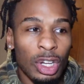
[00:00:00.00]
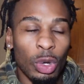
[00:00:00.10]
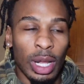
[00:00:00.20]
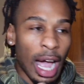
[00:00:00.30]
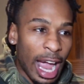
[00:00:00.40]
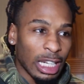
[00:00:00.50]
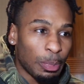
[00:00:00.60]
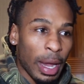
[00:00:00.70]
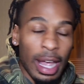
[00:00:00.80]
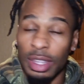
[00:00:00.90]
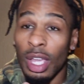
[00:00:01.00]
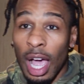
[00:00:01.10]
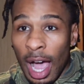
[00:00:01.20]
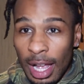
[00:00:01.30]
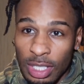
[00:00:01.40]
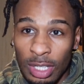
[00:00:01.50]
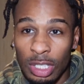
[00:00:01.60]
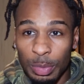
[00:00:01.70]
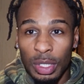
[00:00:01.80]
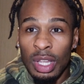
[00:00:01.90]
doing ice bath, hot
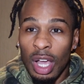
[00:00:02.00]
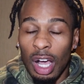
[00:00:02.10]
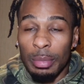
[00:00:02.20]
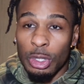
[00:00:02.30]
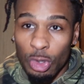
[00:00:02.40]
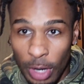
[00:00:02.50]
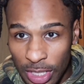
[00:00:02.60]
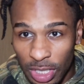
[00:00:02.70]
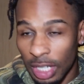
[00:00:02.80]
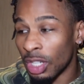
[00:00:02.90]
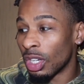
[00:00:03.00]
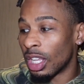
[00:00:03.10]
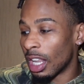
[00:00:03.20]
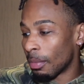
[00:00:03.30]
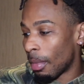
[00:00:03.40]
tubs, stretching, getting